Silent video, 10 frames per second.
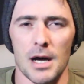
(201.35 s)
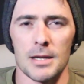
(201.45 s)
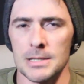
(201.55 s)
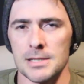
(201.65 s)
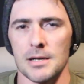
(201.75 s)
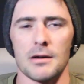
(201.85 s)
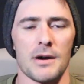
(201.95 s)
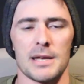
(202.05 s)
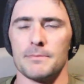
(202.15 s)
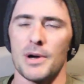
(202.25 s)
I'll go
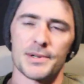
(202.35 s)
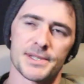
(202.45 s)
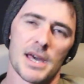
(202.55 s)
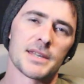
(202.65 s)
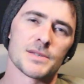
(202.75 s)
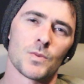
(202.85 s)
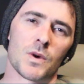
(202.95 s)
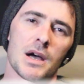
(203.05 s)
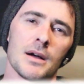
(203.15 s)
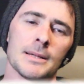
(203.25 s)
ahead and post that as
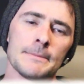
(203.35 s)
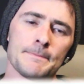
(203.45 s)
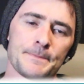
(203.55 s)
well.